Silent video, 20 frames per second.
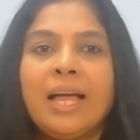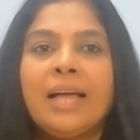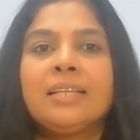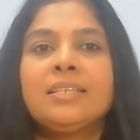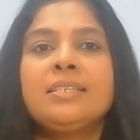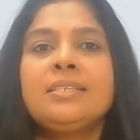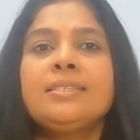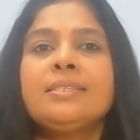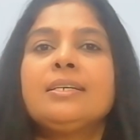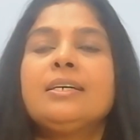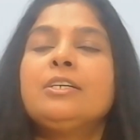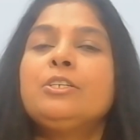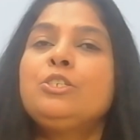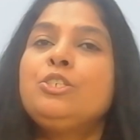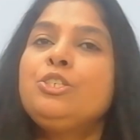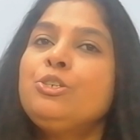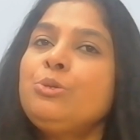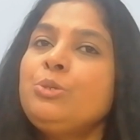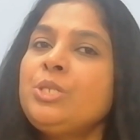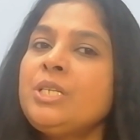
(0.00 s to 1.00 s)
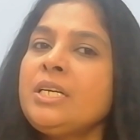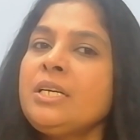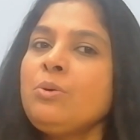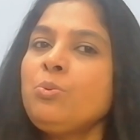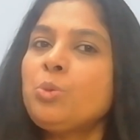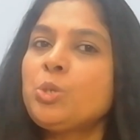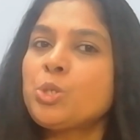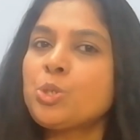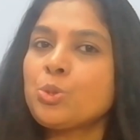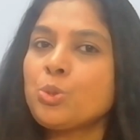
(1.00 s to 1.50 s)
That is, a duty
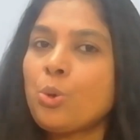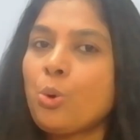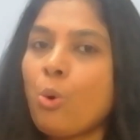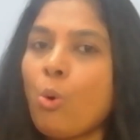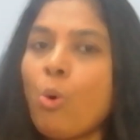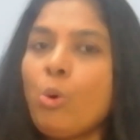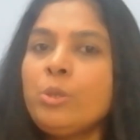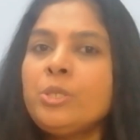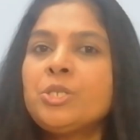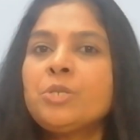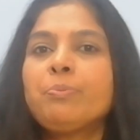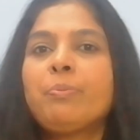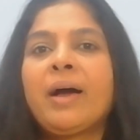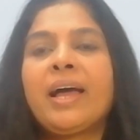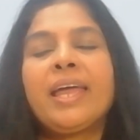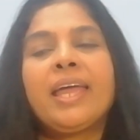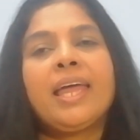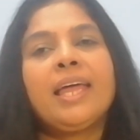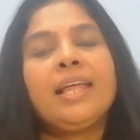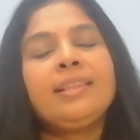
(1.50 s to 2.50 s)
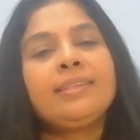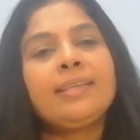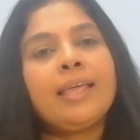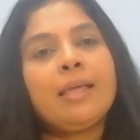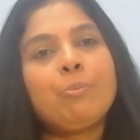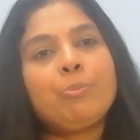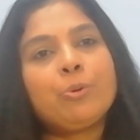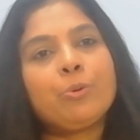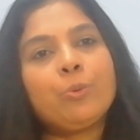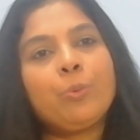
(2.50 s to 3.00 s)
was owed by
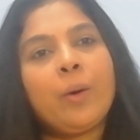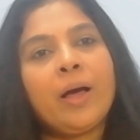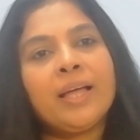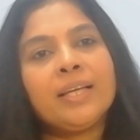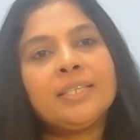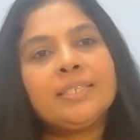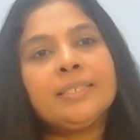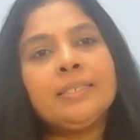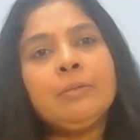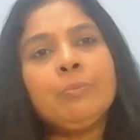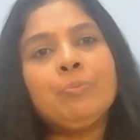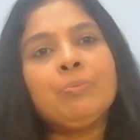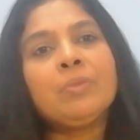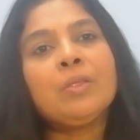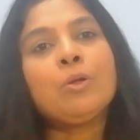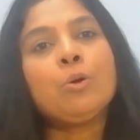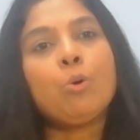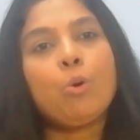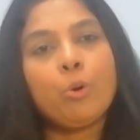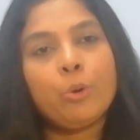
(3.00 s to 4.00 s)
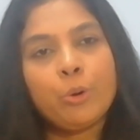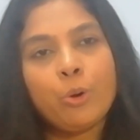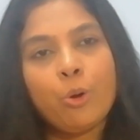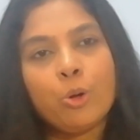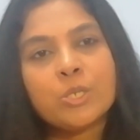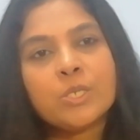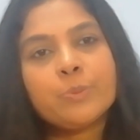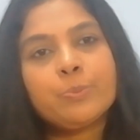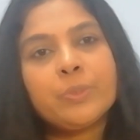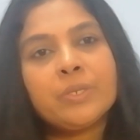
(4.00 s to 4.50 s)
healthcare provider or
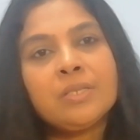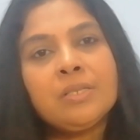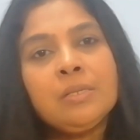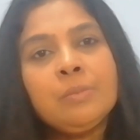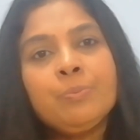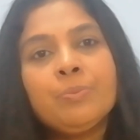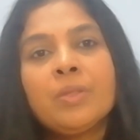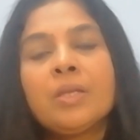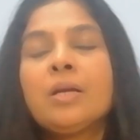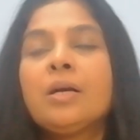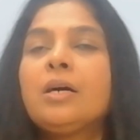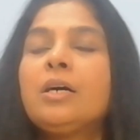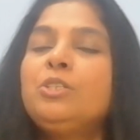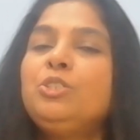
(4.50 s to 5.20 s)
hospital.